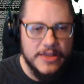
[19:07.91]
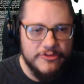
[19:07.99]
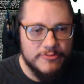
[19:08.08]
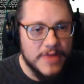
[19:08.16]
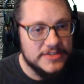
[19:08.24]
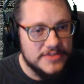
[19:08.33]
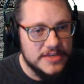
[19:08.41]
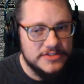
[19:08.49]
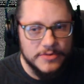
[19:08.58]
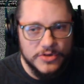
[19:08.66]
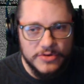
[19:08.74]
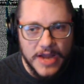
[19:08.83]
if my
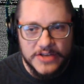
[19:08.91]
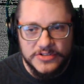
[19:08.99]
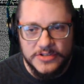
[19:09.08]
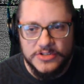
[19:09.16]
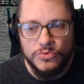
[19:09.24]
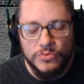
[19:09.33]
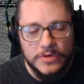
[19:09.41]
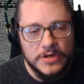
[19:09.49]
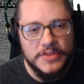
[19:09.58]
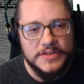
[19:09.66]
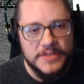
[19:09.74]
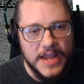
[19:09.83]
system crashes,
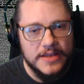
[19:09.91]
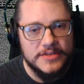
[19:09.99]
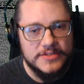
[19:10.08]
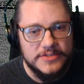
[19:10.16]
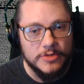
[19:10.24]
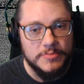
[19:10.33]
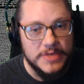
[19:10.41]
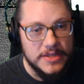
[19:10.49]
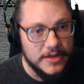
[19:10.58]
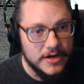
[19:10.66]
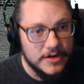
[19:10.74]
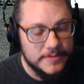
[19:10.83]
will the data still be
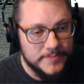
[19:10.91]
there?